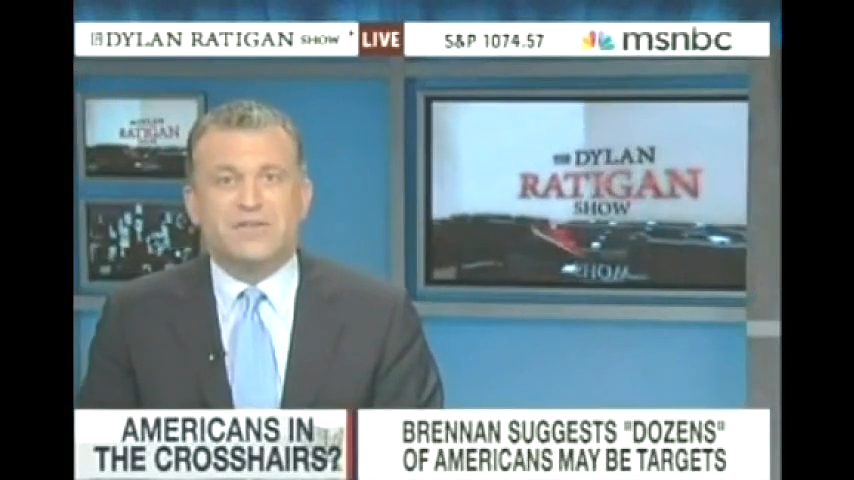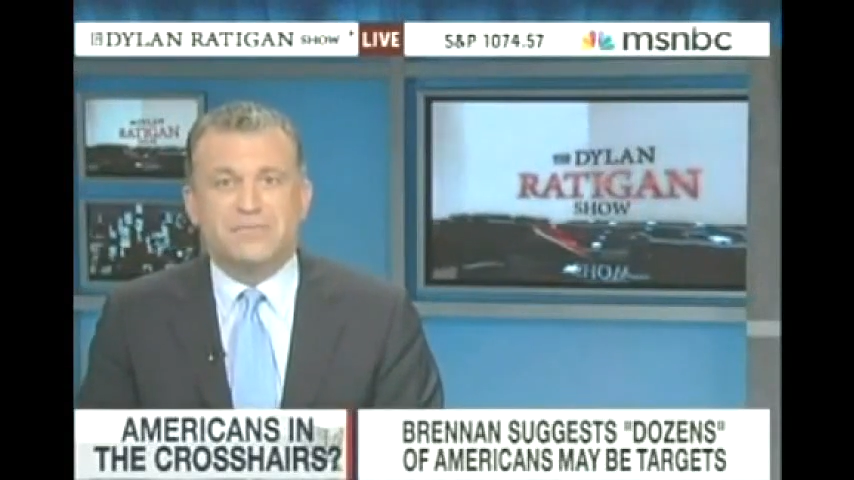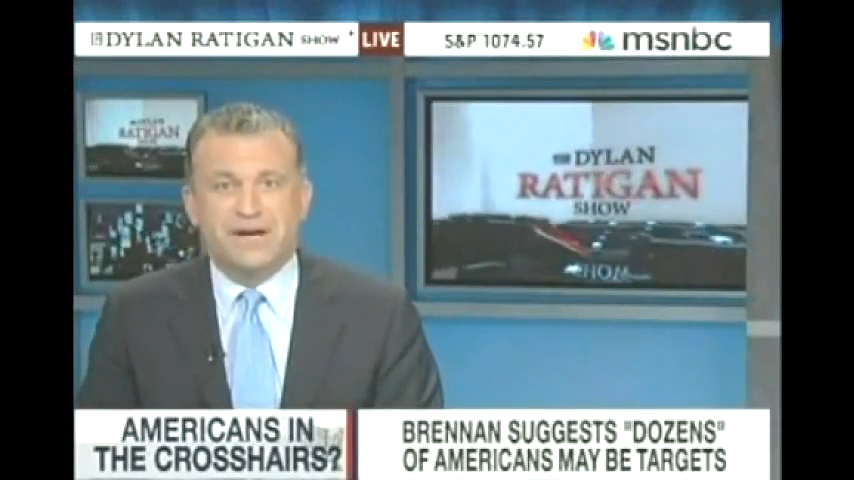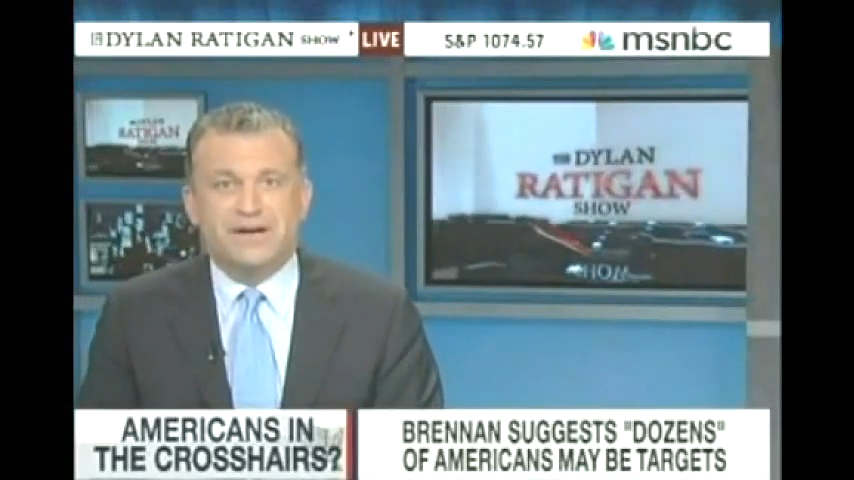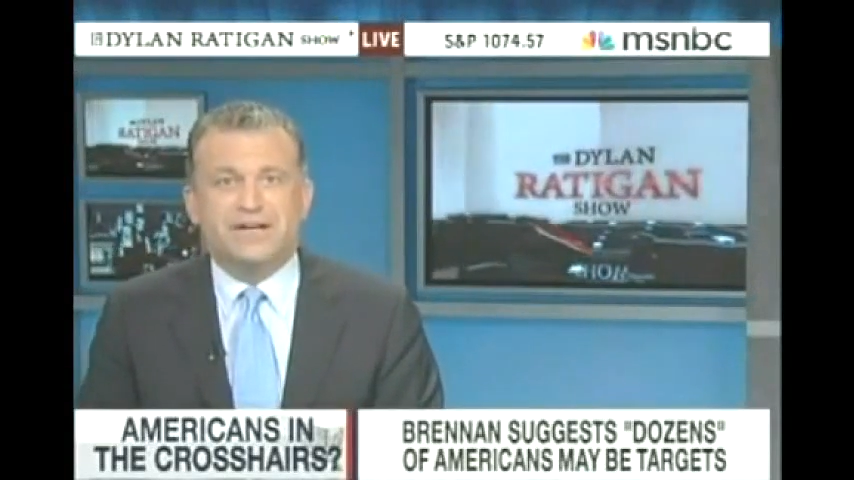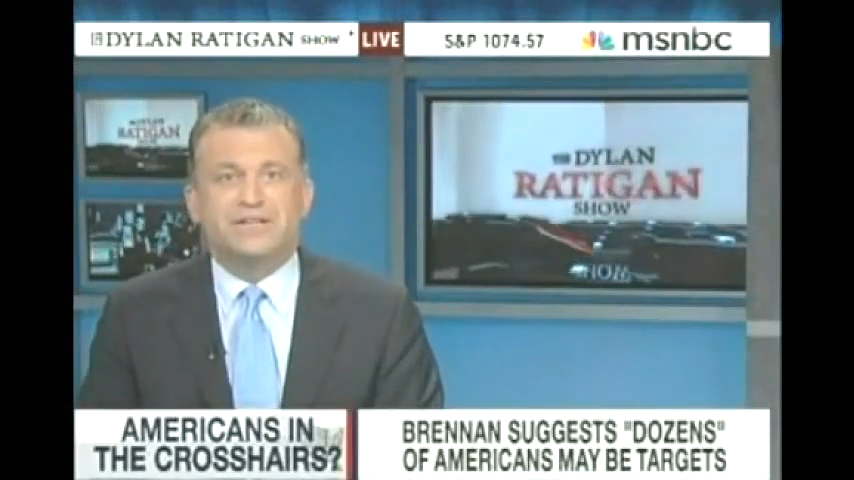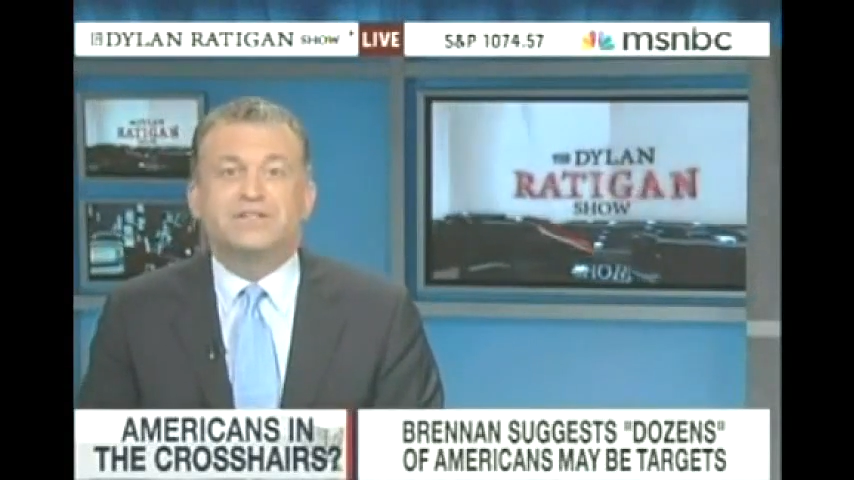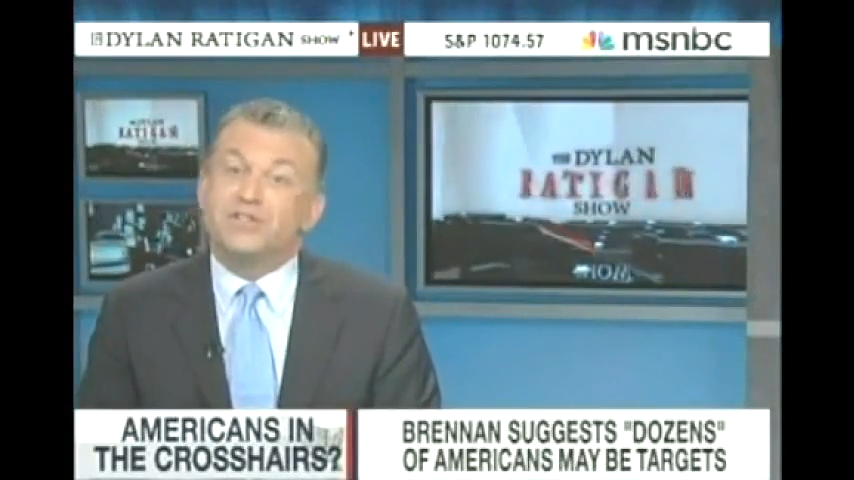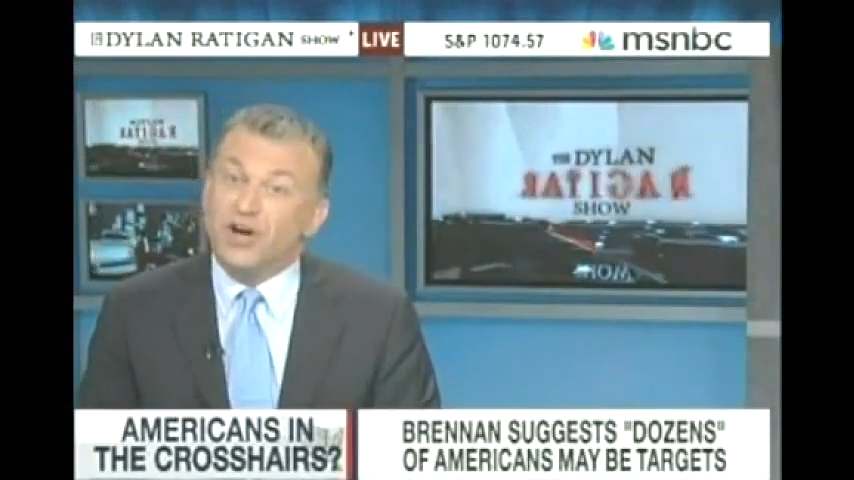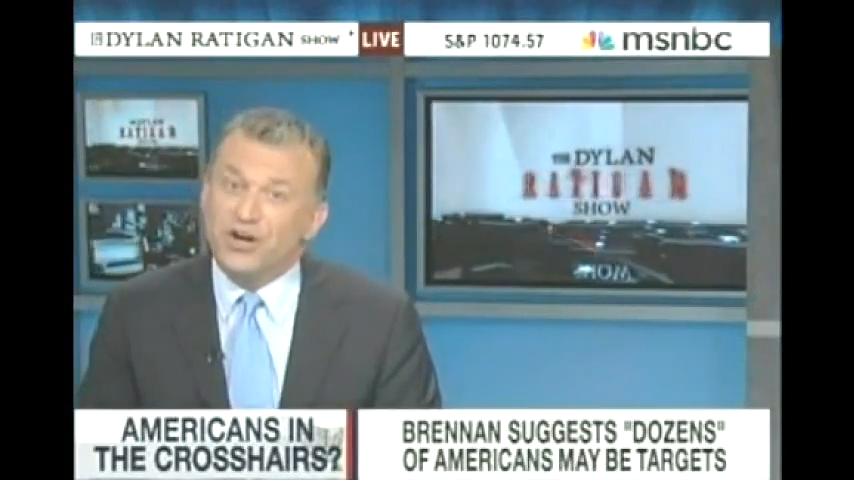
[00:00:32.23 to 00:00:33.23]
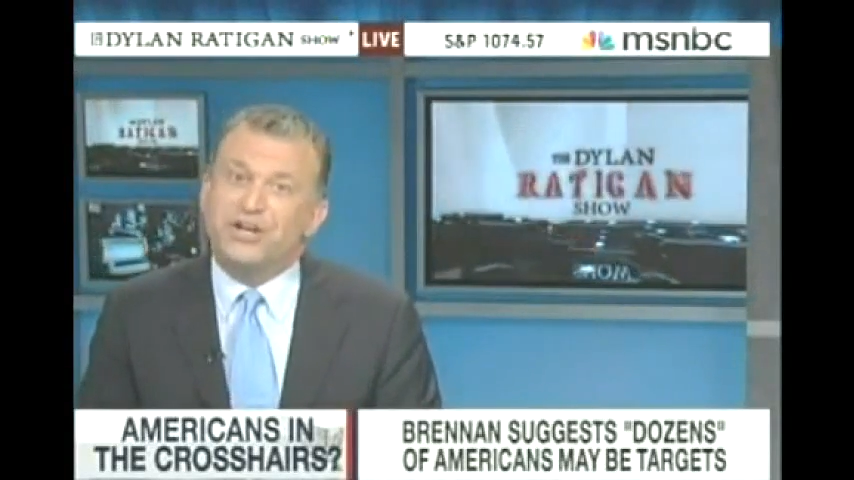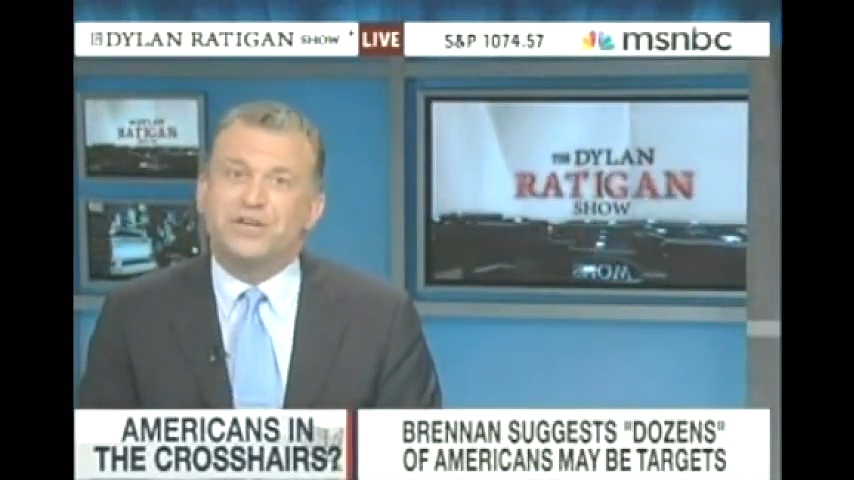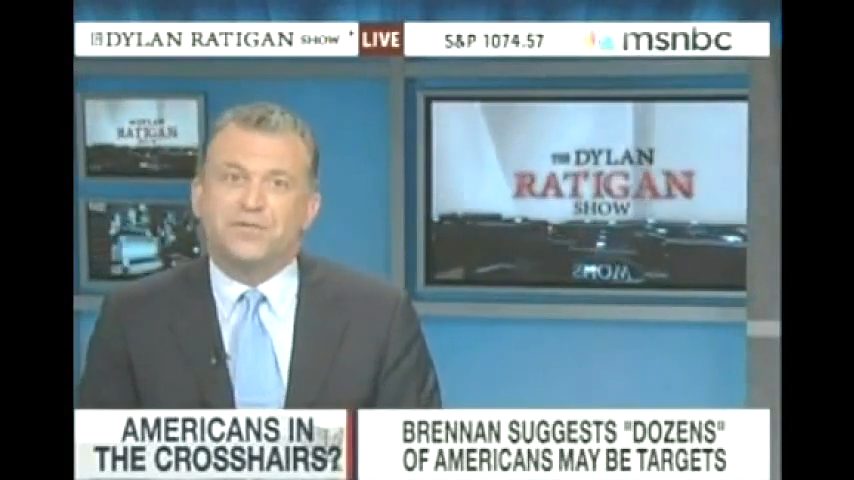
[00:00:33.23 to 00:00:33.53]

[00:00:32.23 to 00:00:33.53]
Americans targeted